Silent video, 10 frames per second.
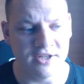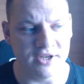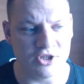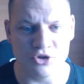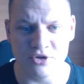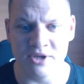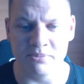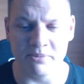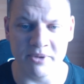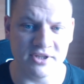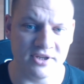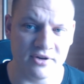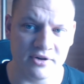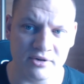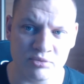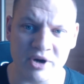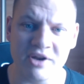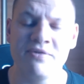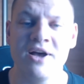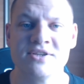They should implement either a
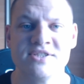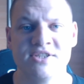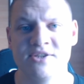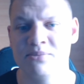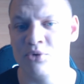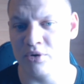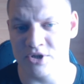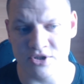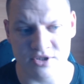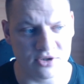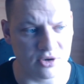running foul system or just,